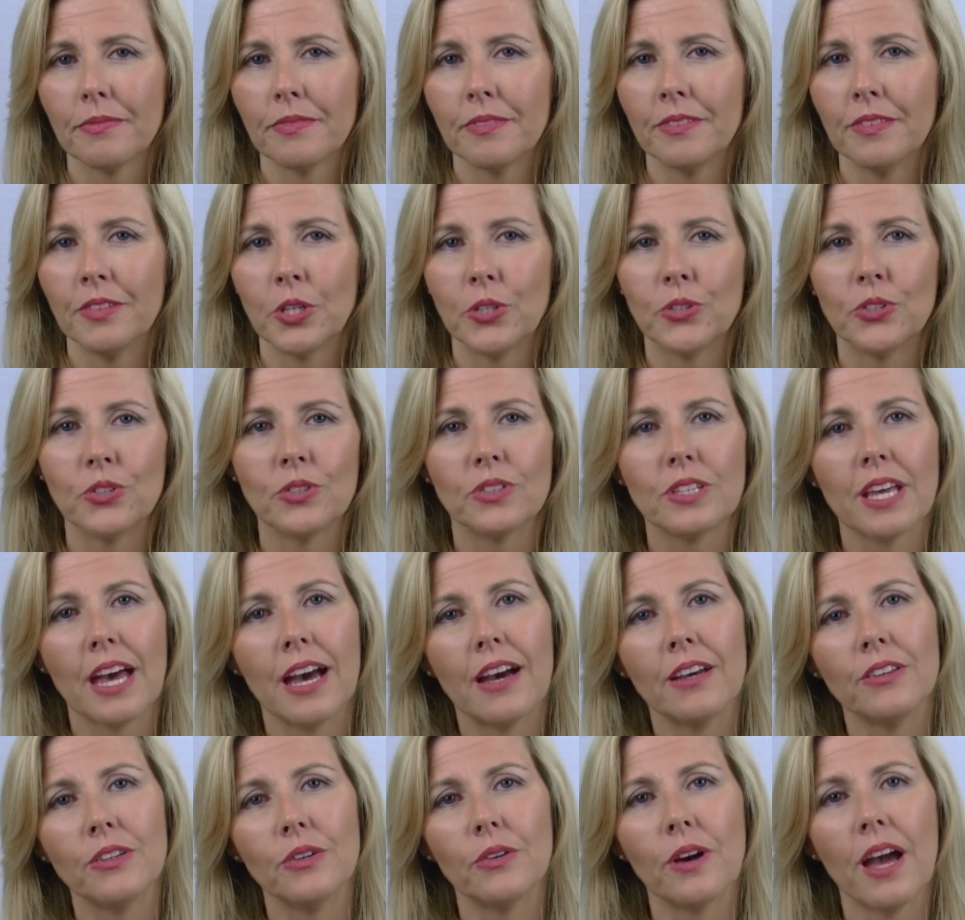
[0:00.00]
Notice
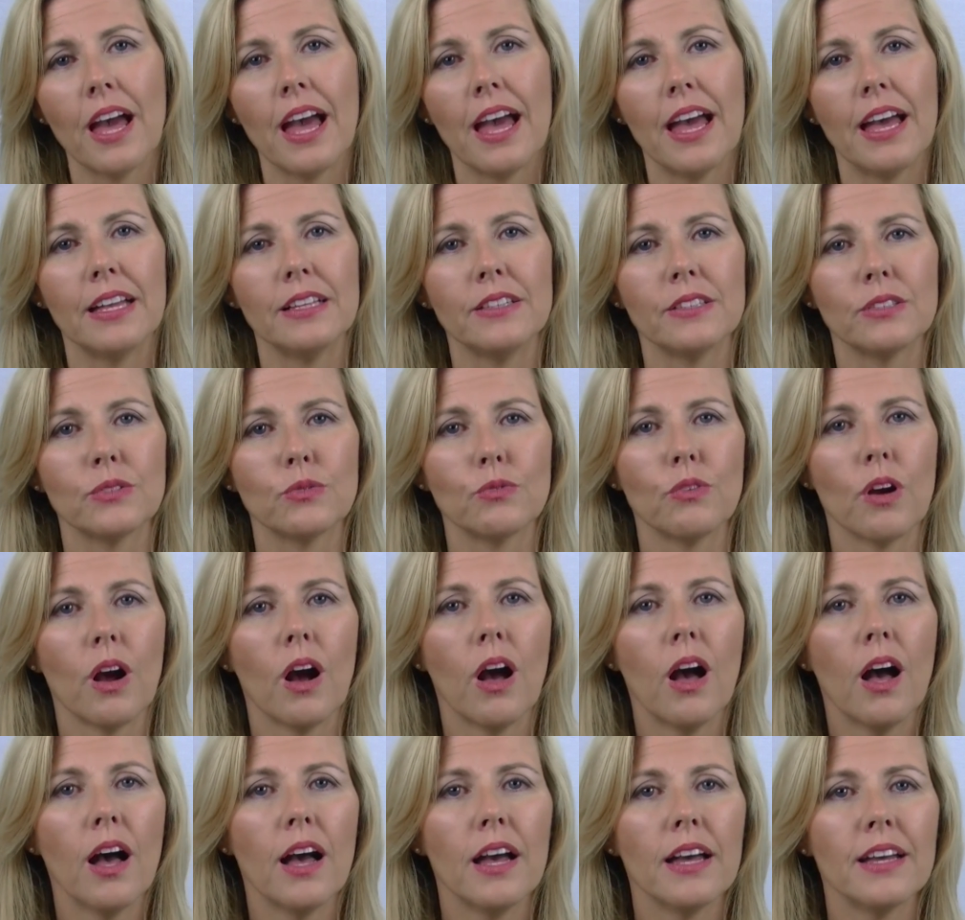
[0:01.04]
how your hands
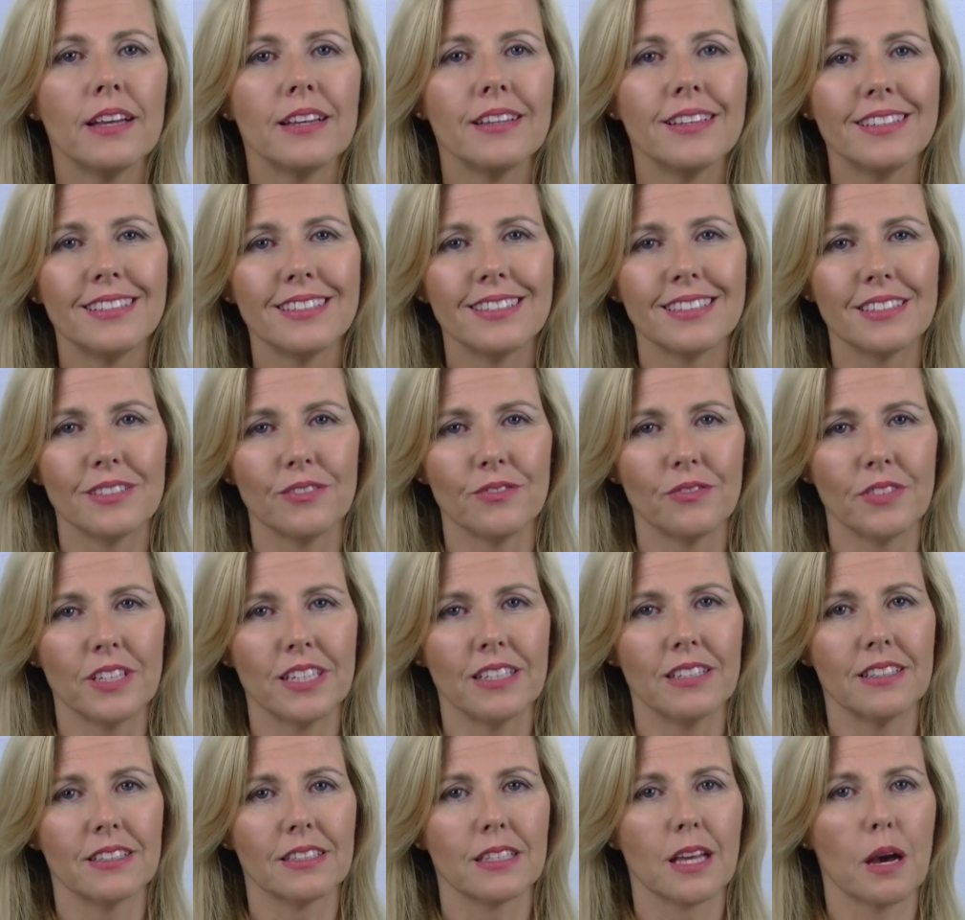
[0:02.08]
rise and
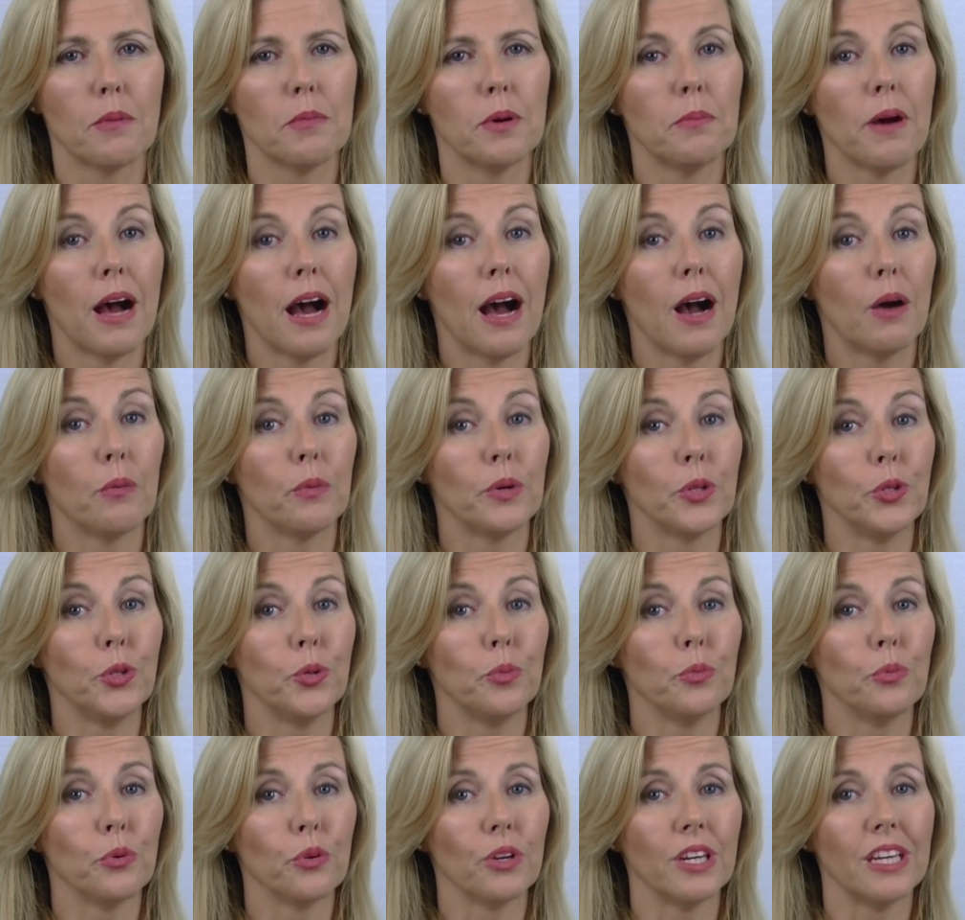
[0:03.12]
fingers come apart when you
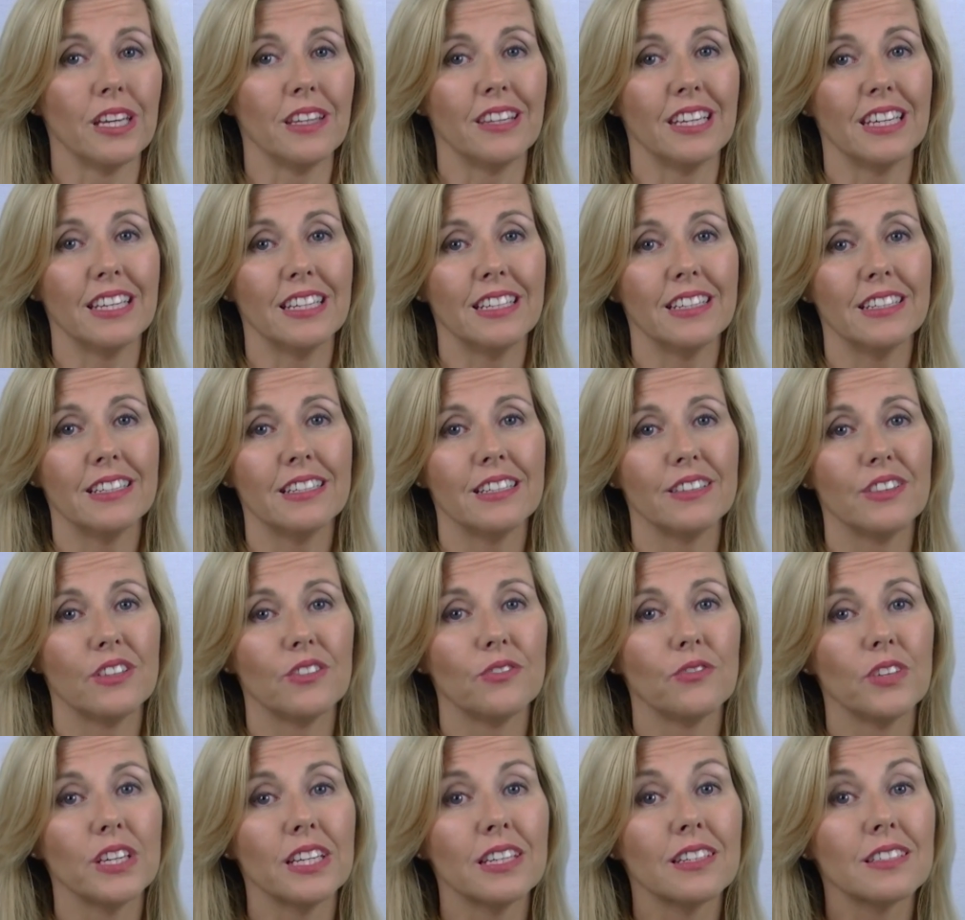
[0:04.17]
breathe in, and the
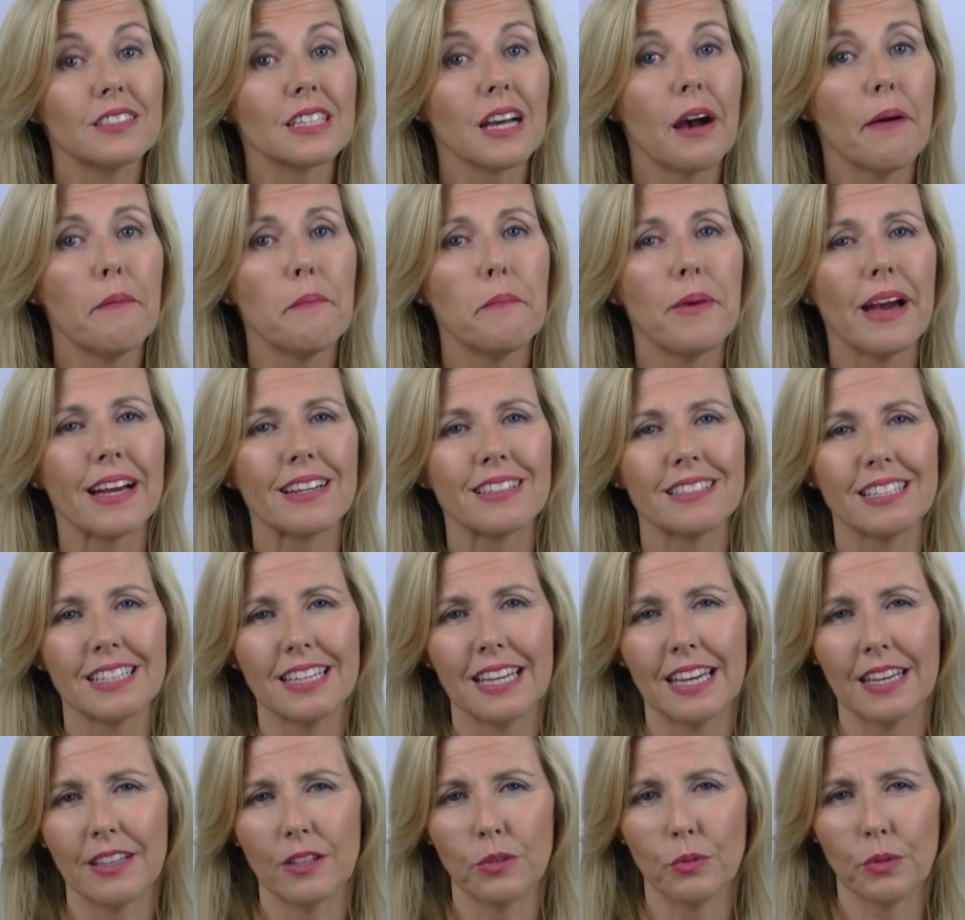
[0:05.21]
fingers come back
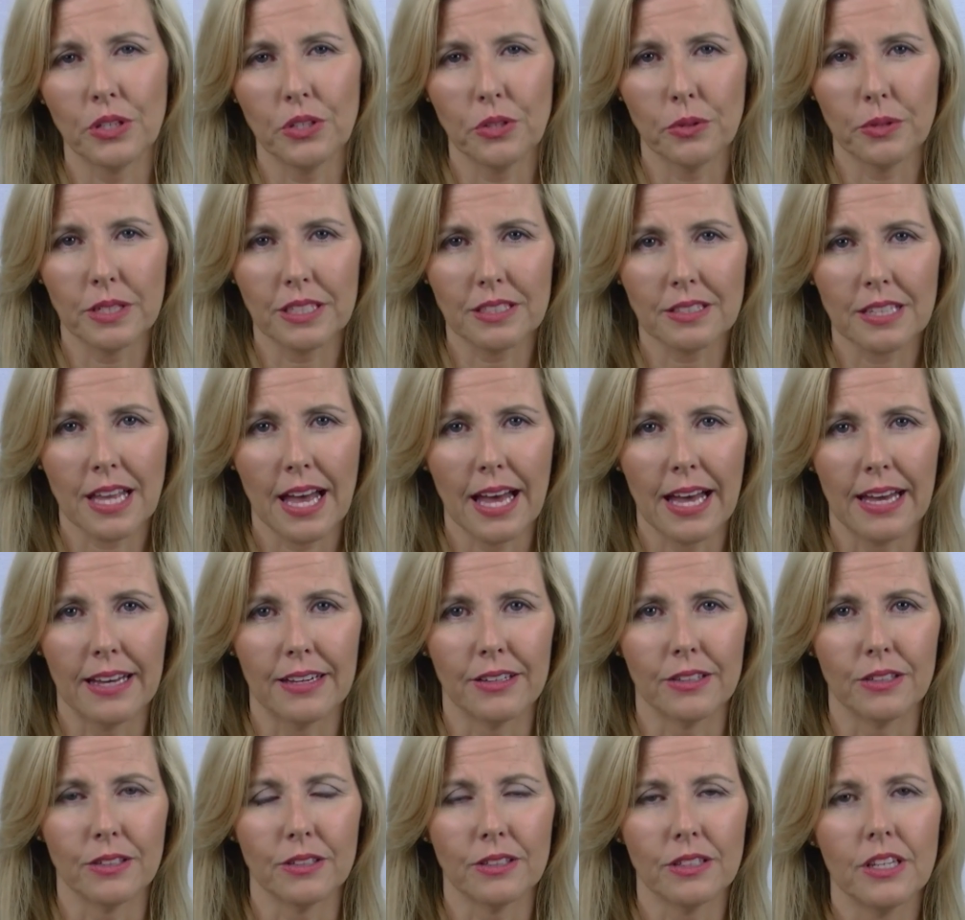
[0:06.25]
together when you
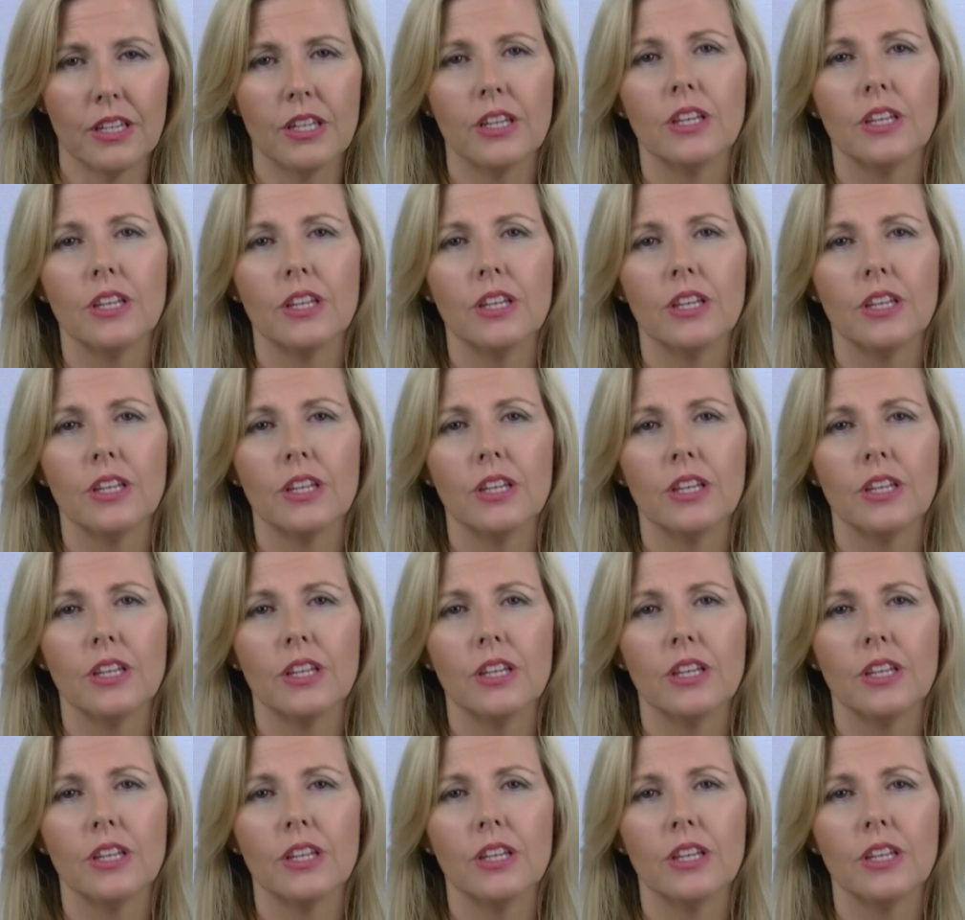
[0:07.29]
exhale.